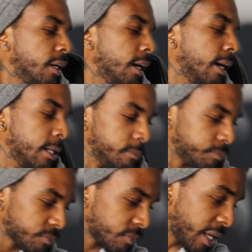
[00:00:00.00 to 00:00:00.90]

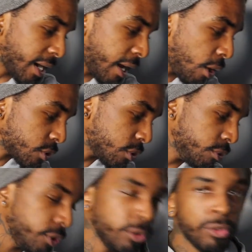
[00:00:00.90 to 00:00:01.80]
that I also
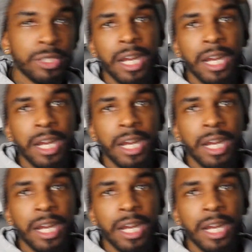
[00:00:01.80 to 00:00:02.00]
use,